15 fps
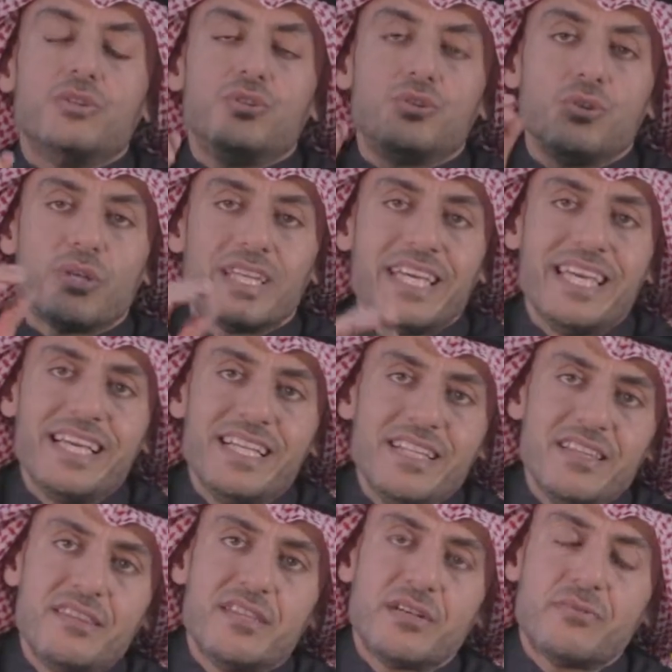to
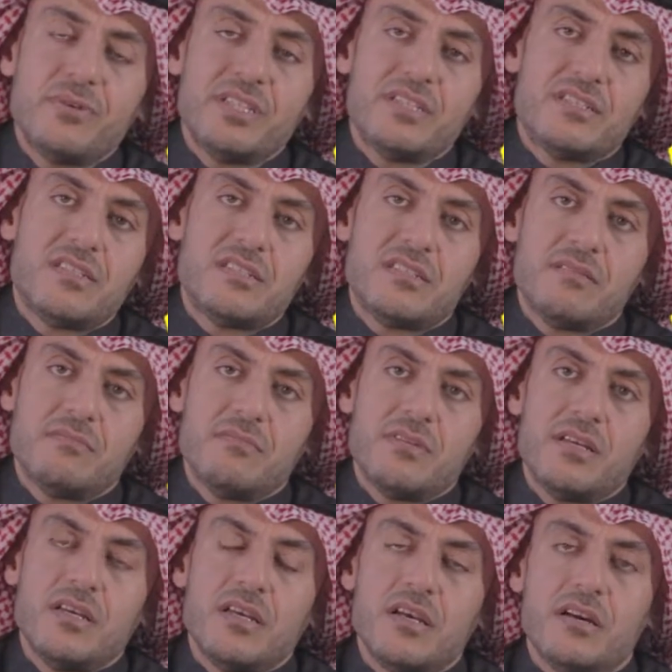kill the criticism
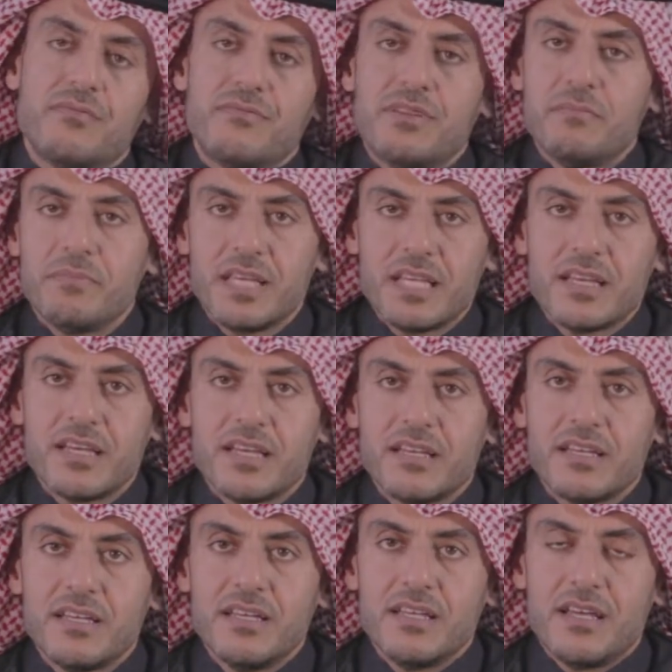of the
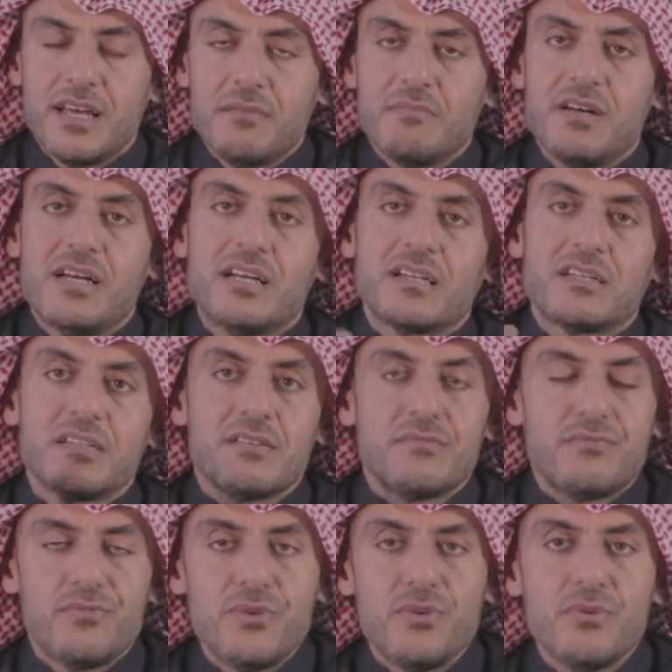media among
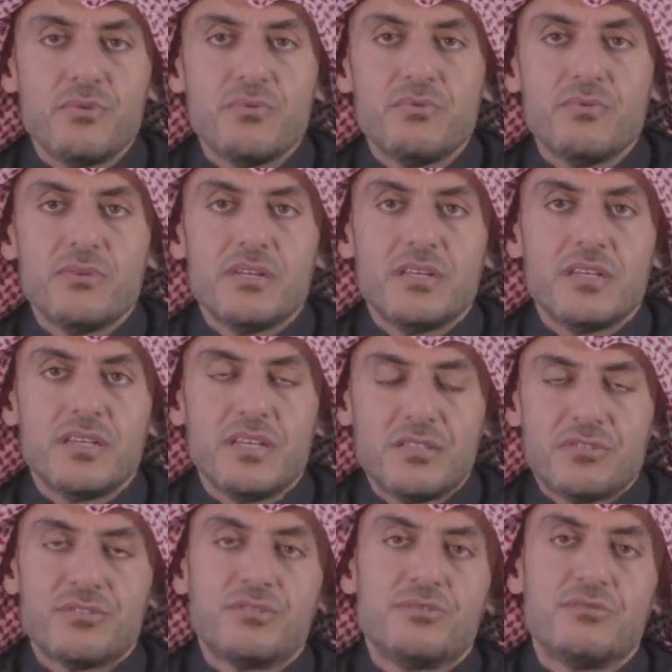few
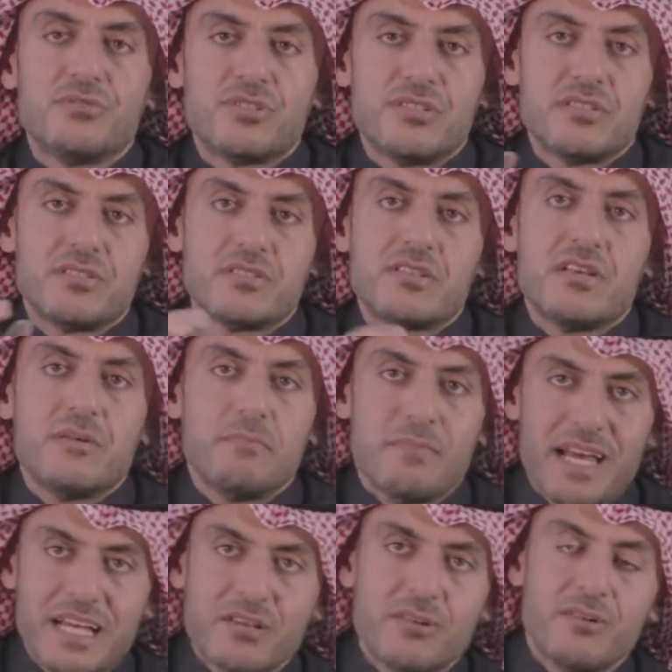institutions
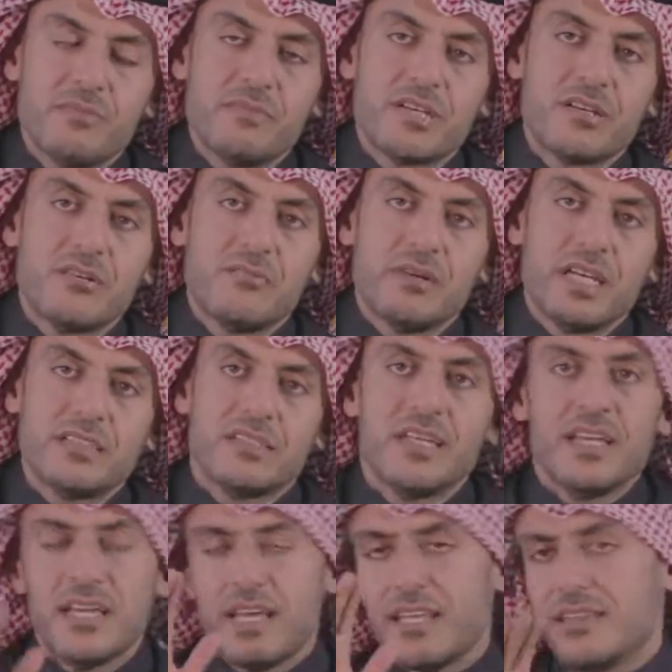back home in Kuwait.
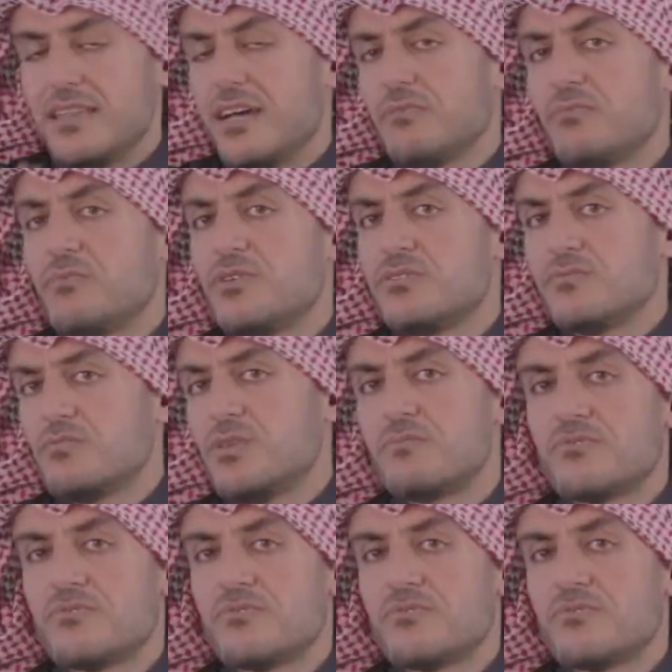And that was one